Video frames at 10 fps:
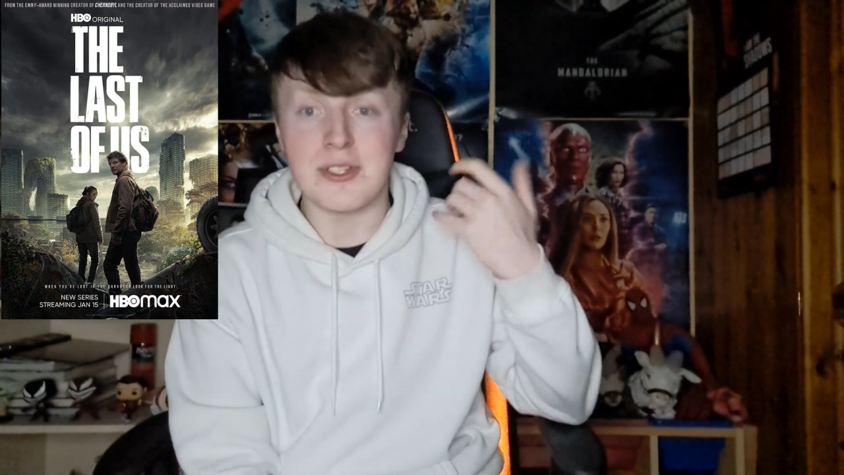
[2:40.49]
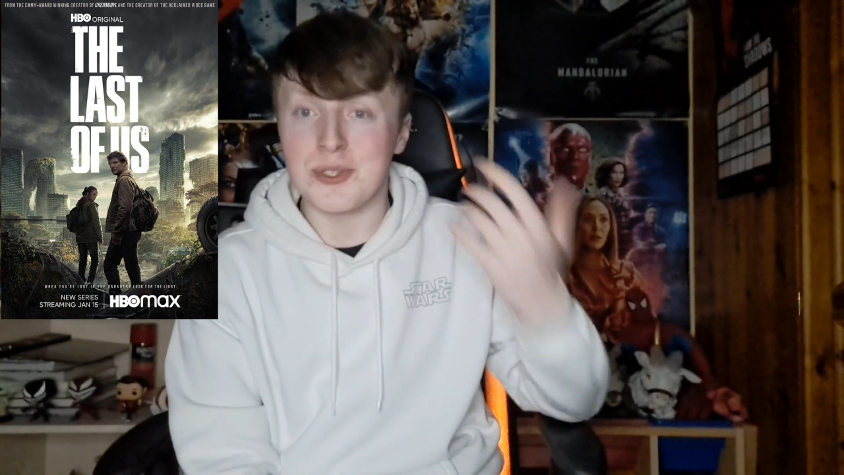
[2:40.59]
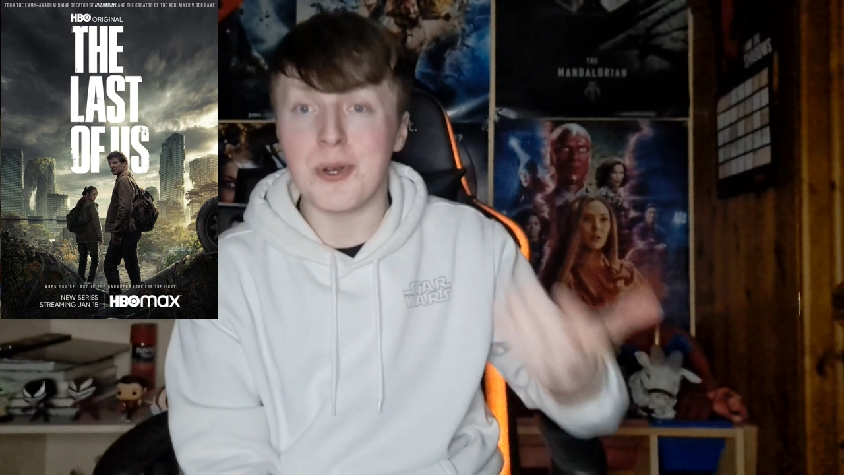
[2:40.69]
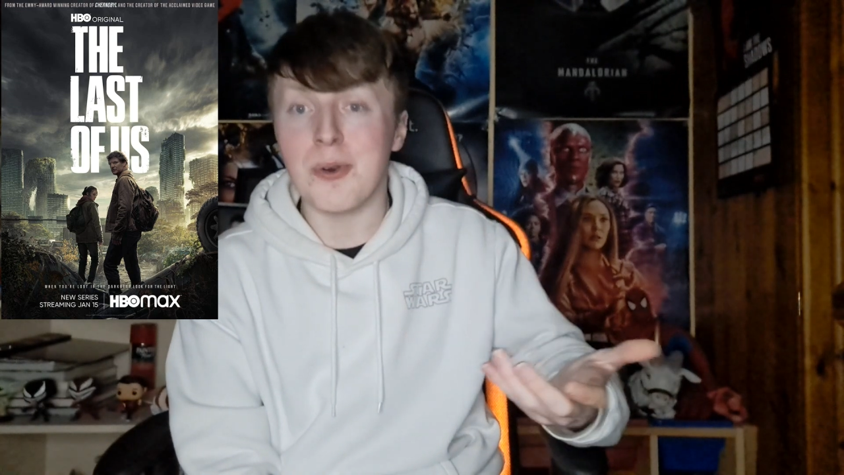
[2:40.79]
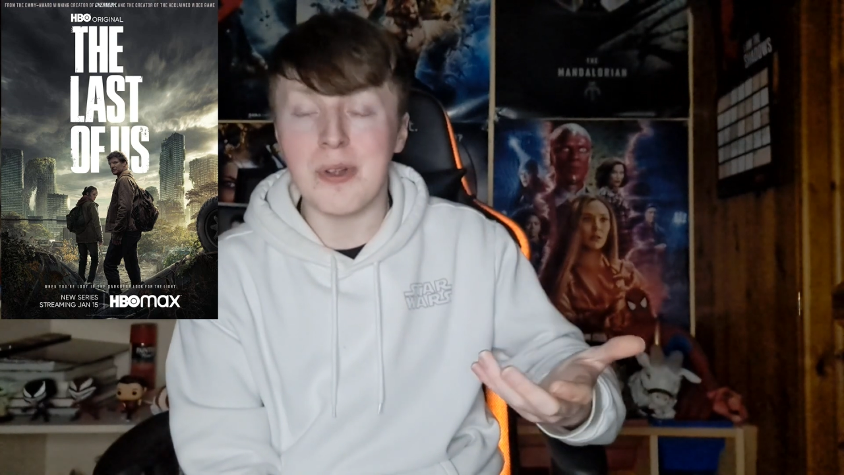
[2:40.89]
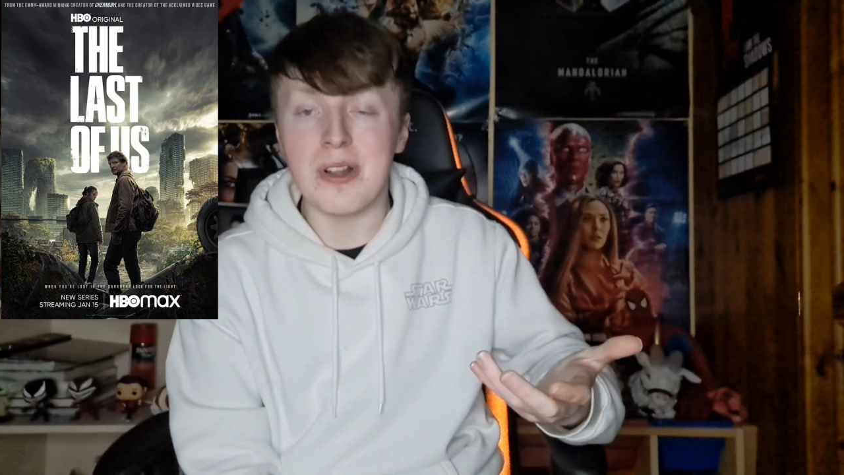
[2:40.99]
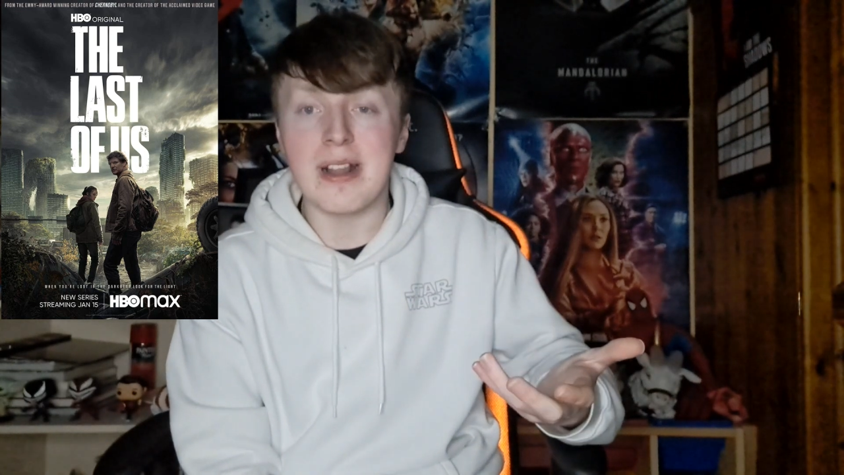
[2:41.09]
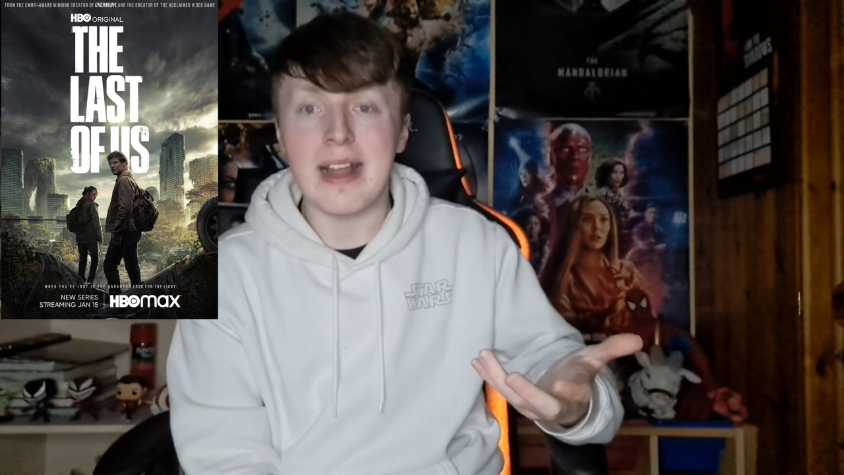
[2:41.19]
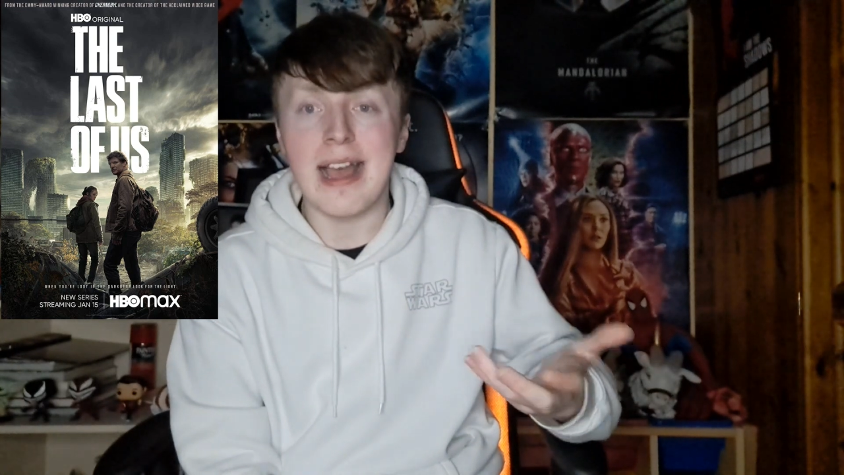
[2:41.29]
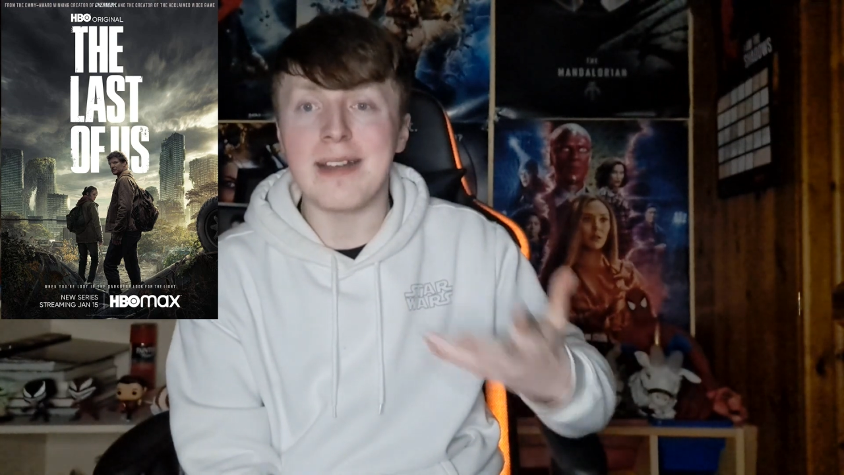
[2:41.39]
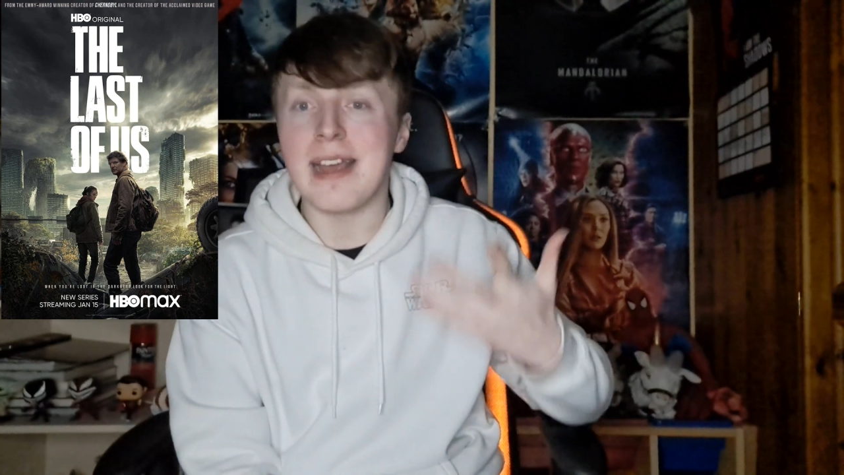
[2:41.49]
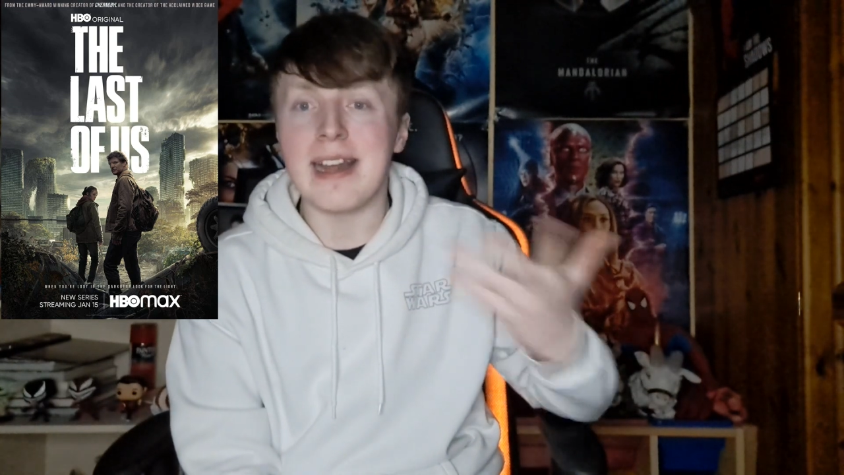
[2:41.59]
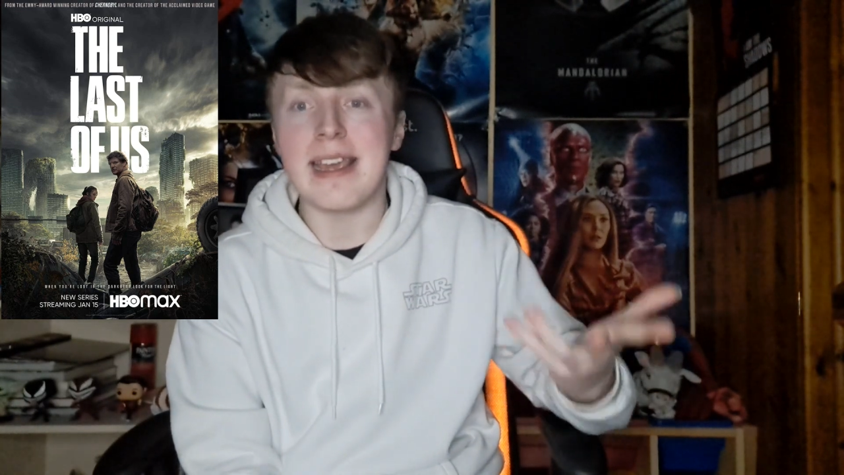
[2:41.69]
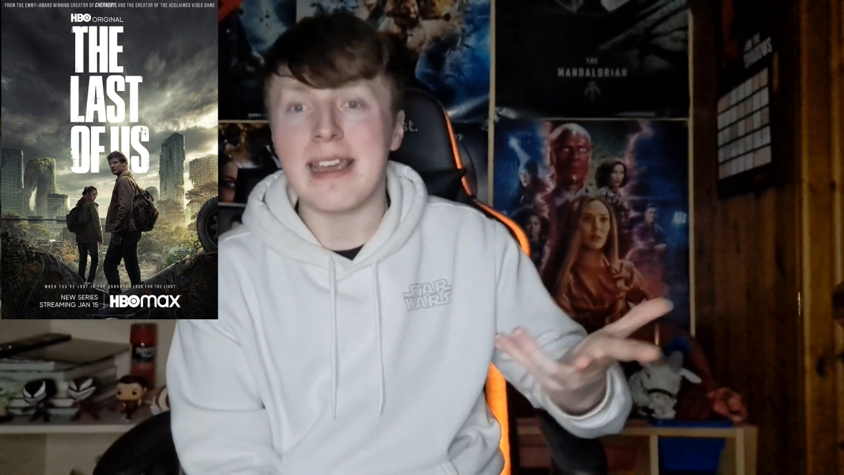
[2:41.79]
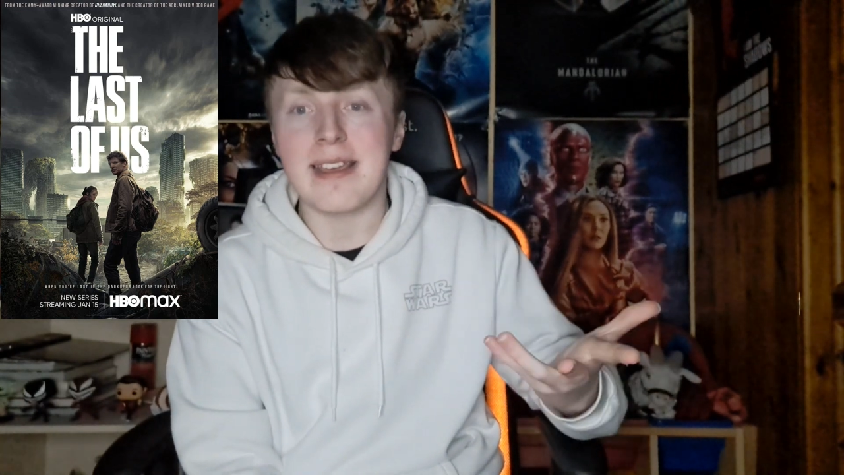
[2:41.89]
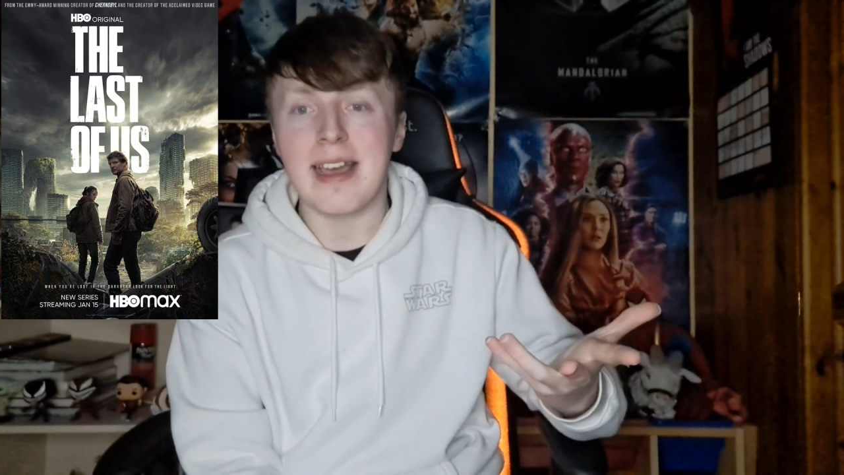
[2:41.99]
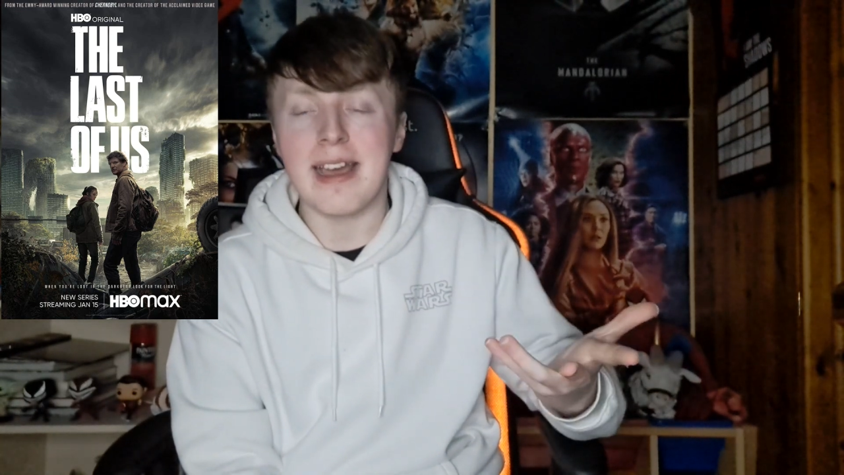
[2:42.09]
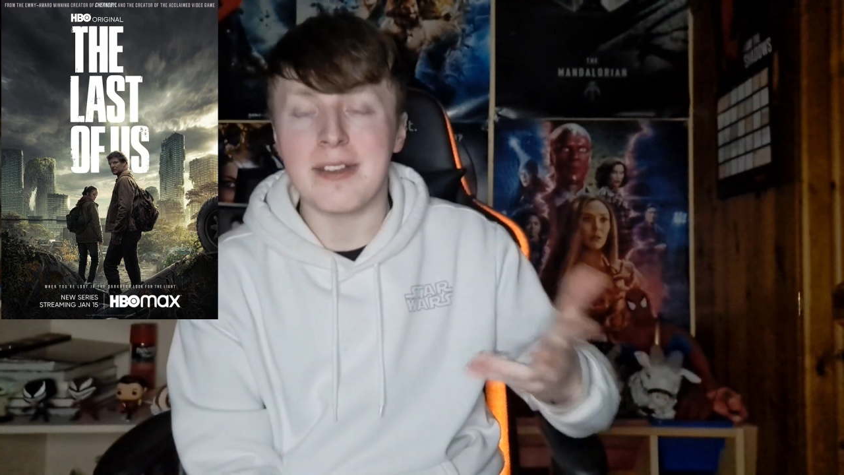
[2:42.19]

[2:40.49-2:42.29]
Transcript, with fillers: Joel and Ellie.